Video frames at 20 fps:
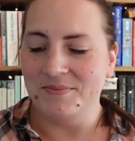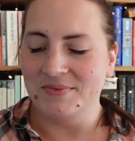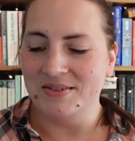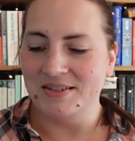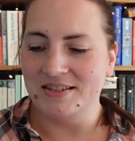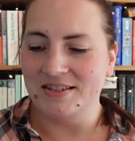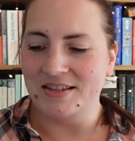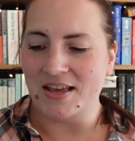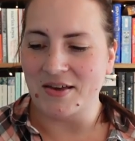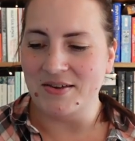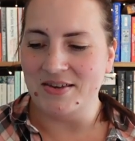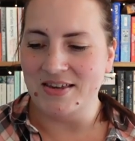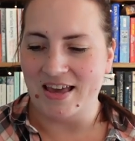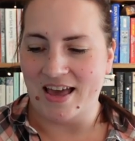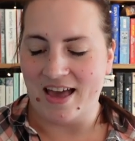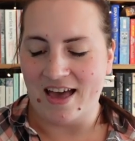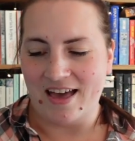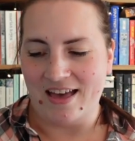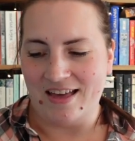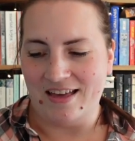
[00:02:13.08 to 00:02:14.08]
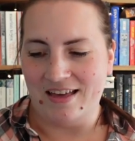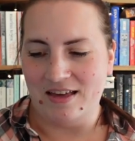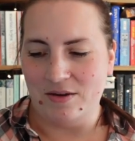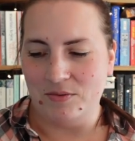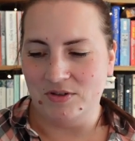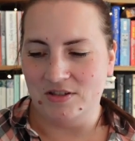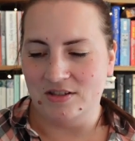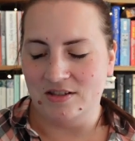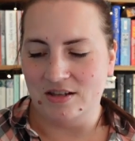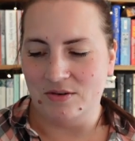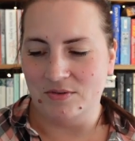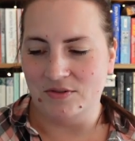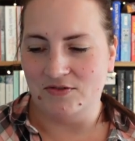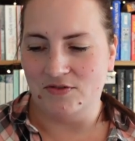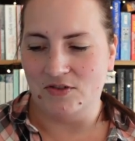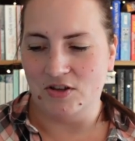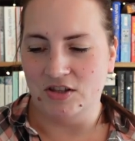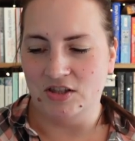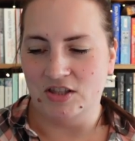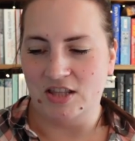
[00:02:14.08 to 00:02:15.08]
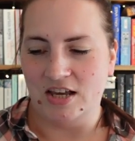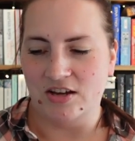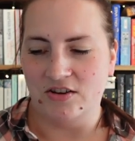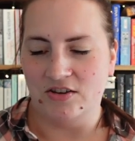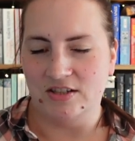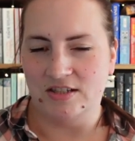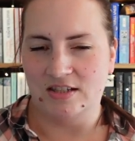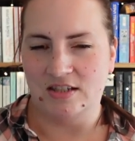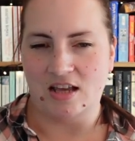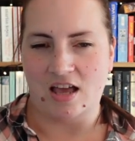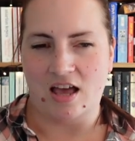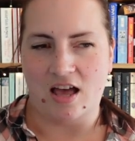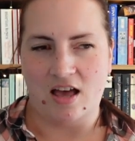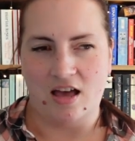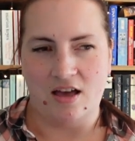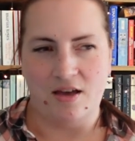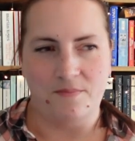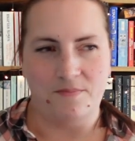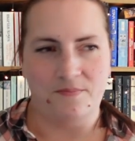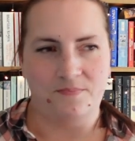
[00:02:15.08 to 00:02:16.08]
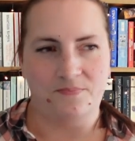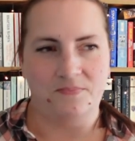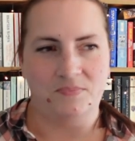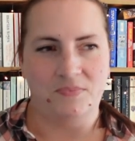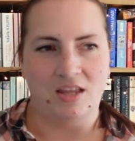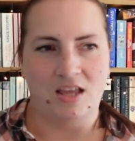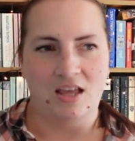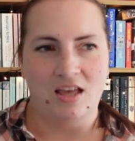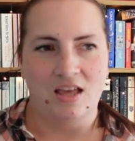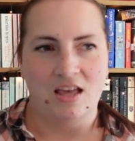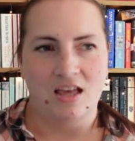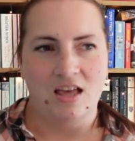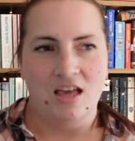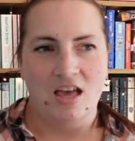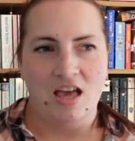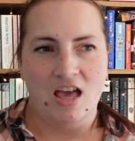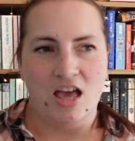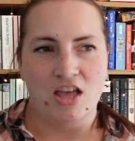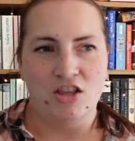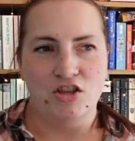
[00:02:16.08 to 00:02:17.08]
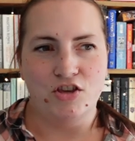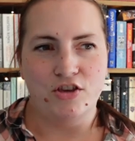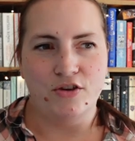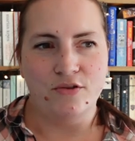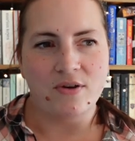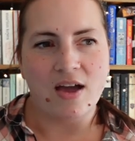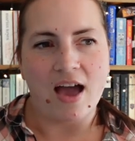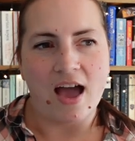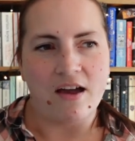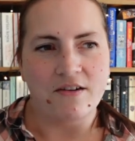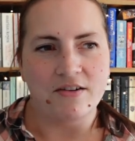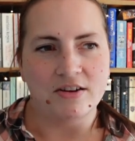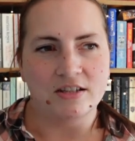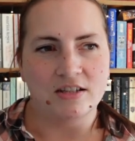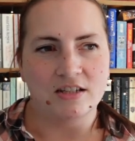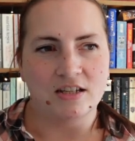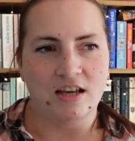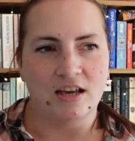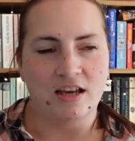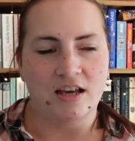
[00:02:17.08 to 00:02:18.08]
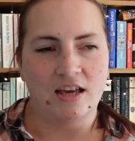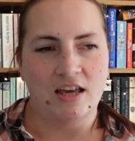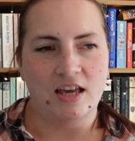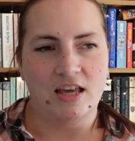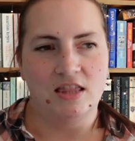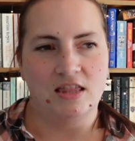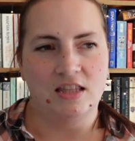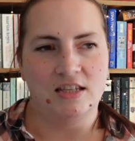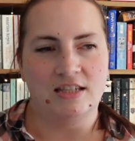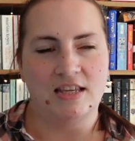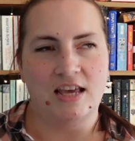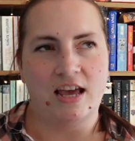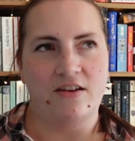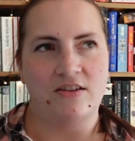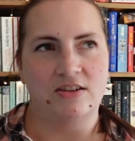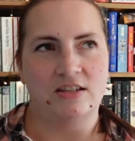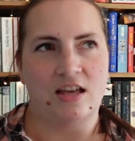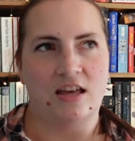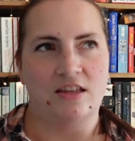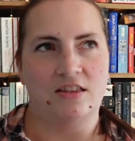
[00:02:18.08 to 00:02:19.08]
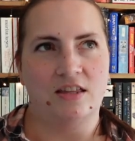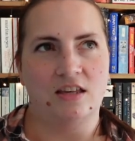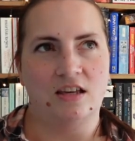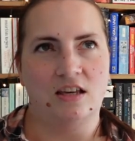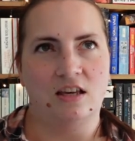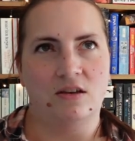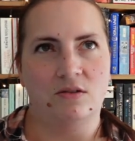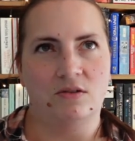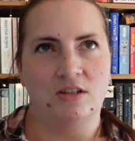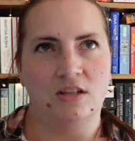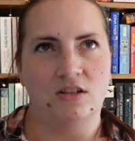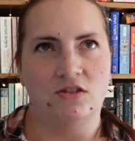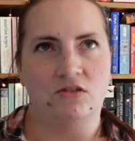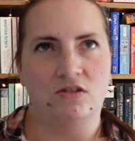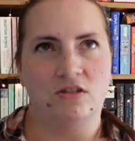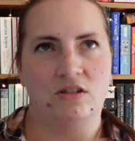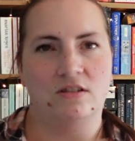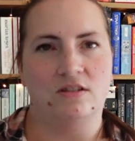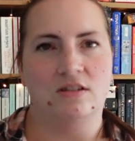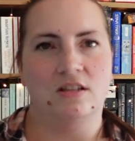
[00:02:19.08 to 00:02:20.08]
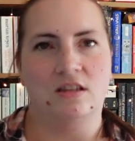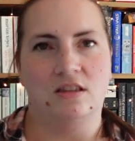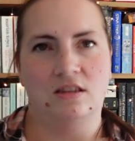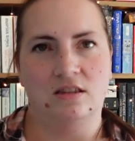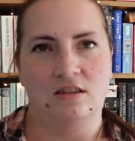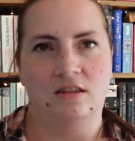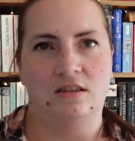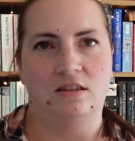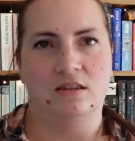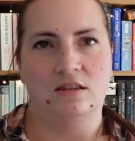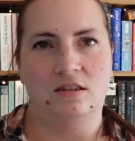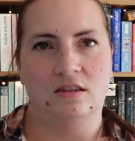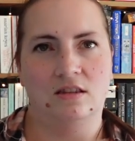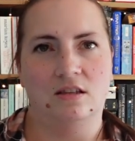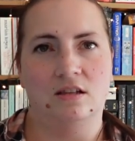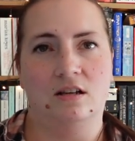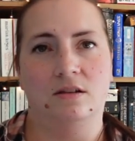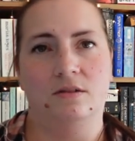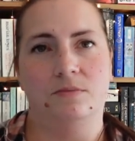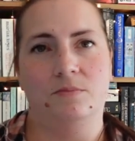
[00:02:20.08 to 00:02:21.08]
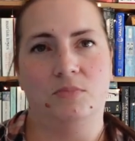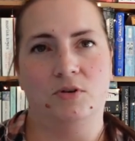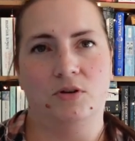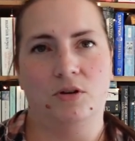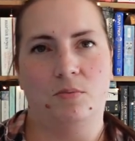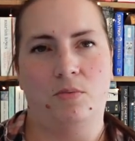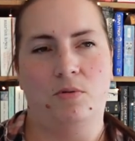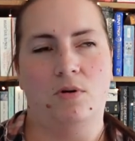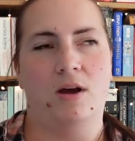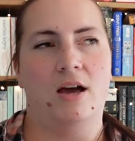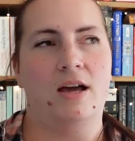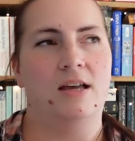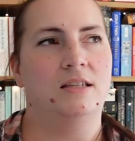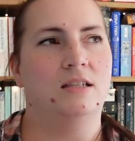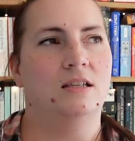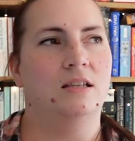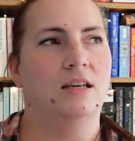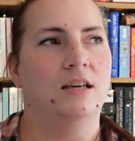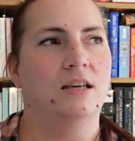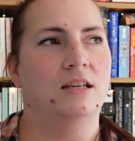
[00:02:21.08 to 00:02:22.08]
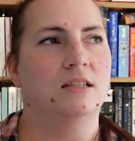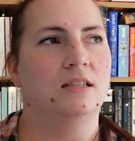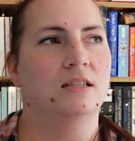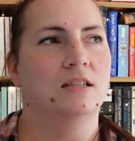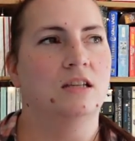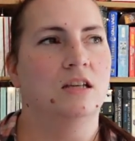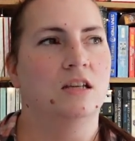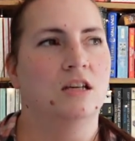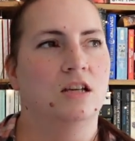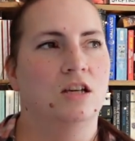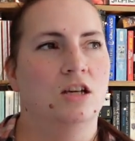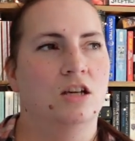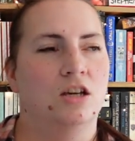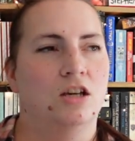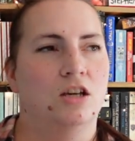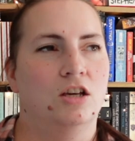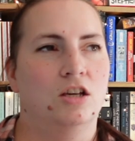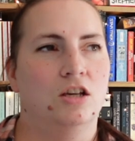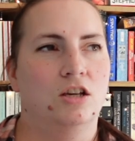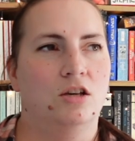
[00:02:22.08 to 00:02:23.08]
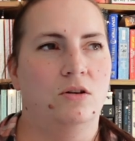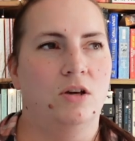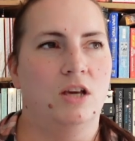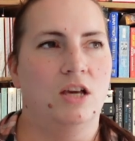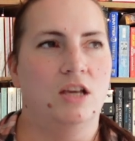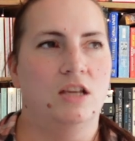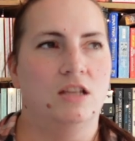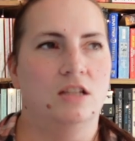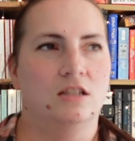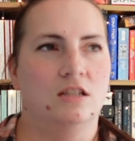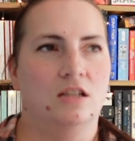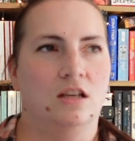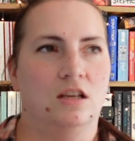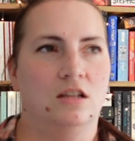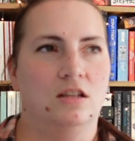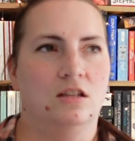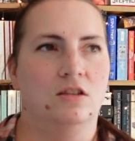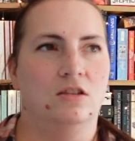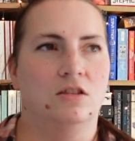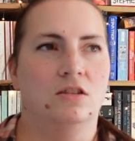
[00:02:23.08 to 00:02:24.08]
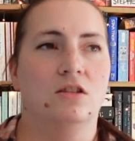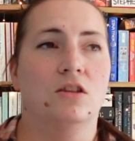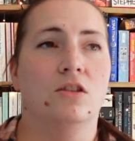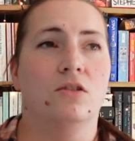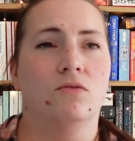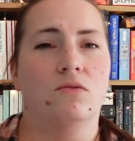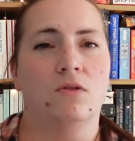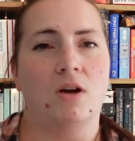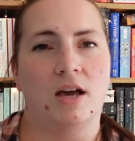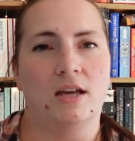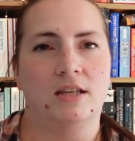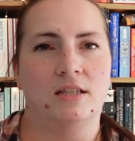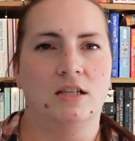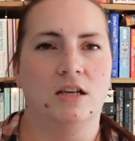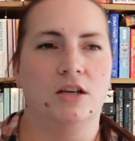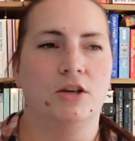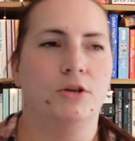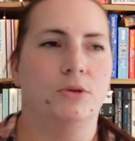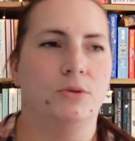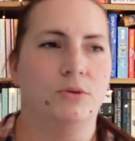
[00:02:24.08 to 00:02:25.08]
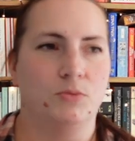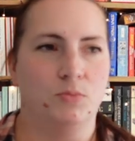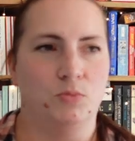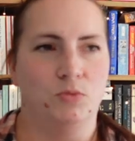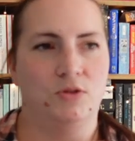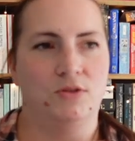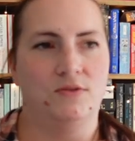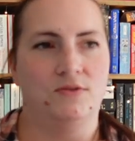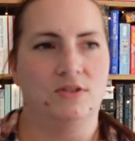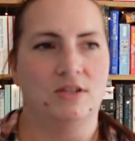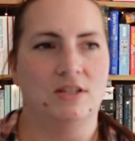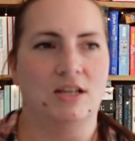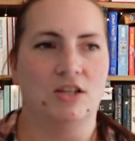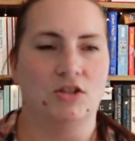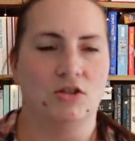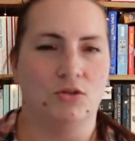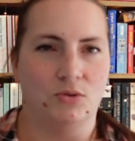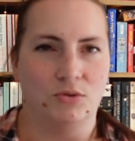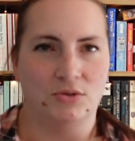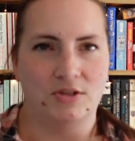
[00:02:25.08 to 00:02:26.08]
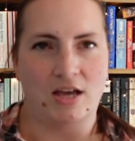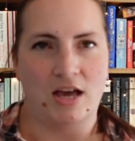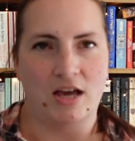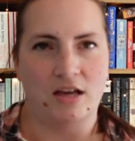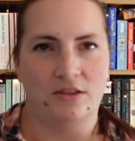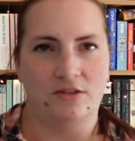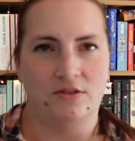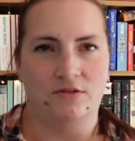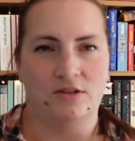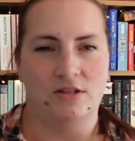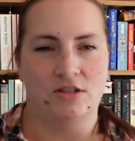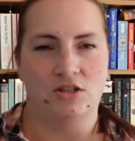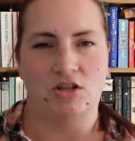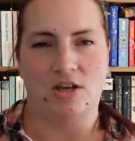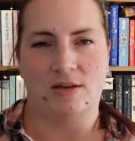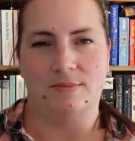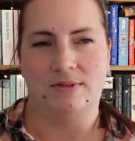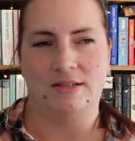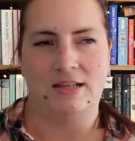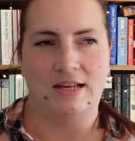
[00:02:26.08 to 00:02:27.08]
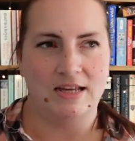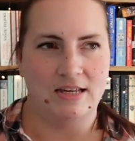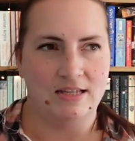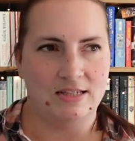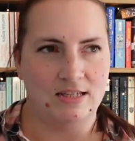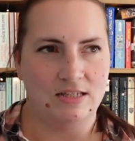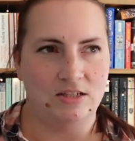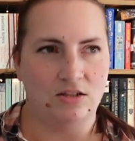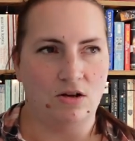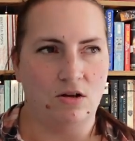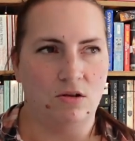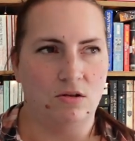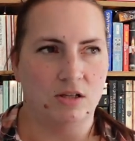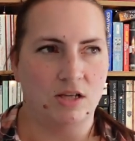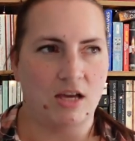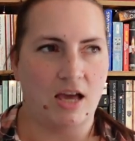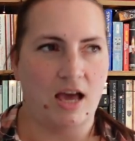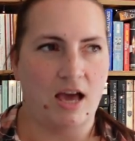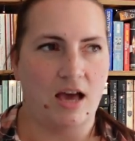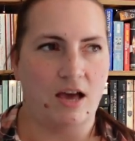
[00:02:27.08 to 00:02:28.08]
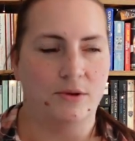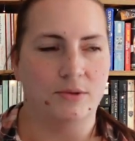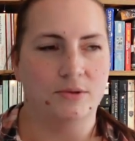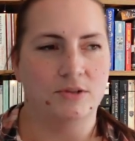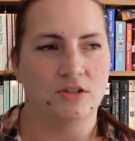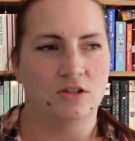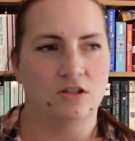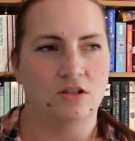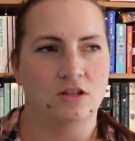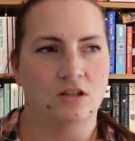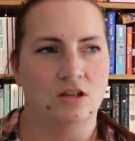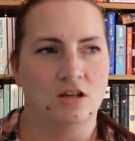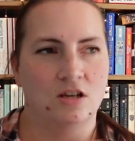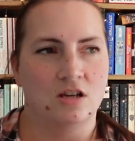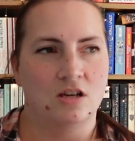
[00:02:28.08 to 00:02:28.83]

So yeah, it was fun. There's a new character in the series. I think he was introduced in the book prior to this, who is another writer who has moved next door to Agatha in James Lacey's old house.